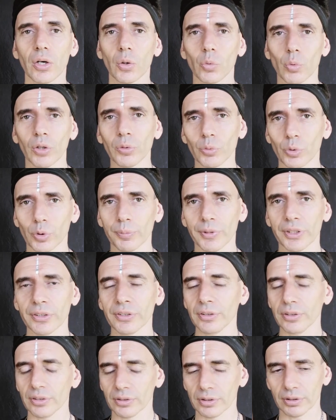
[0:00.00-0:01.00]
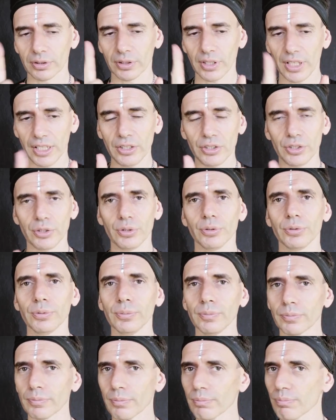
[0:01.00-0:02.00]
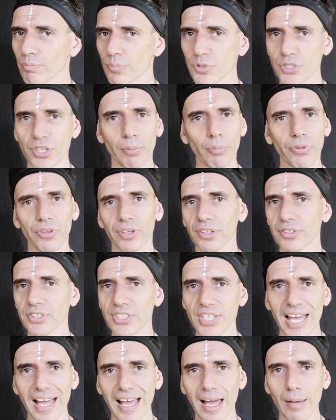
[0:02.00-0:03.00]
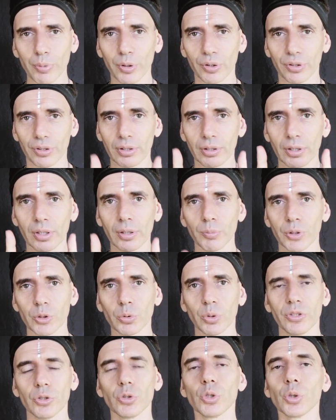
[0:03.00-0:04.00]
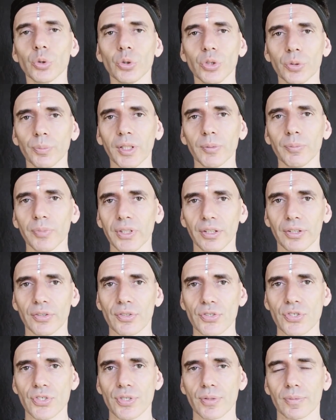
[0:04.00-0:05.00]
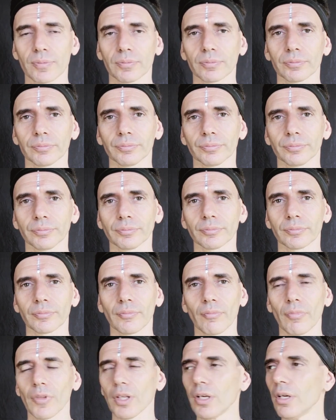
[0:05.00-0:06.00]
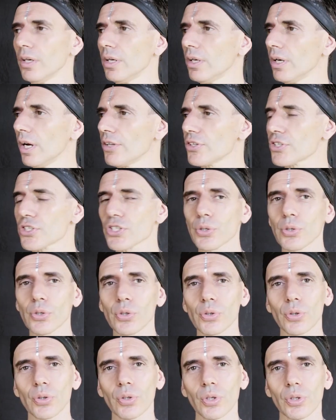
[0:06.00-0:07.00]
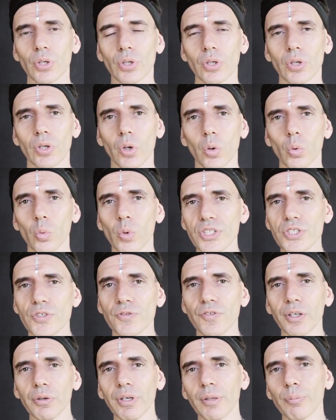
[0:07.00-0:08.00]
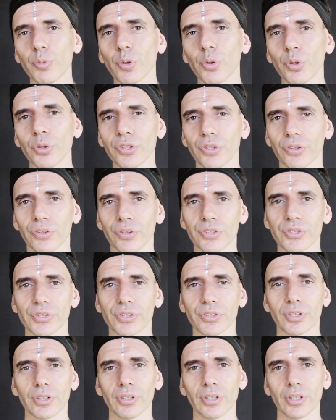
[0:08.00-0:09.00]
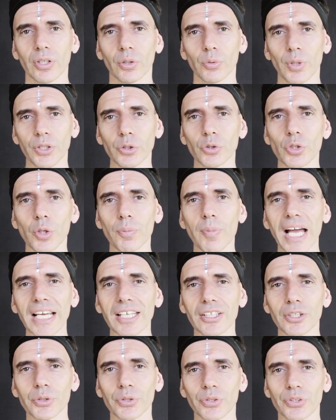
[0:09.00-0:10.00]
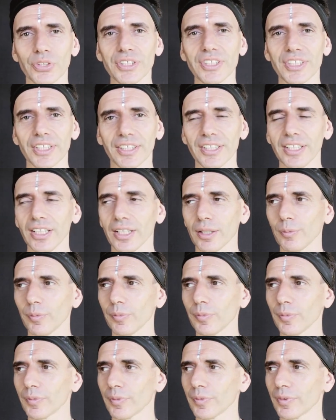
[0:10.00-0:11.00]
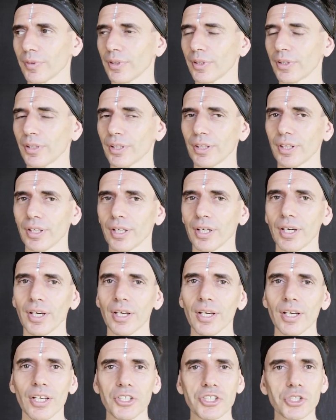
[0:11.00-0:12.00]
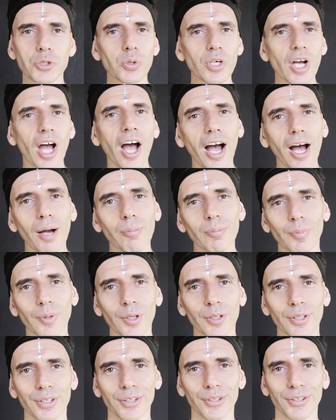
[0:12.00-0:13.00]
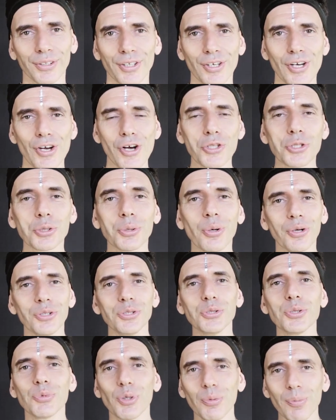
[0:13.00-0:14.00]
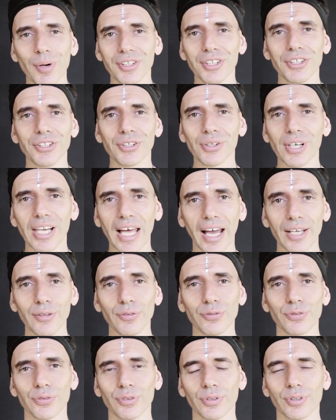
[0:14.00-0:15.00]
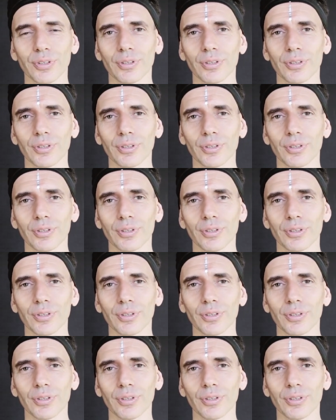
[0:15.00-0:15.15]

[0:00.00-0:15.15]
one woman and you, some things happen between two human beings. And so what's very important when you go back into the dating game is to come to a new woman in your life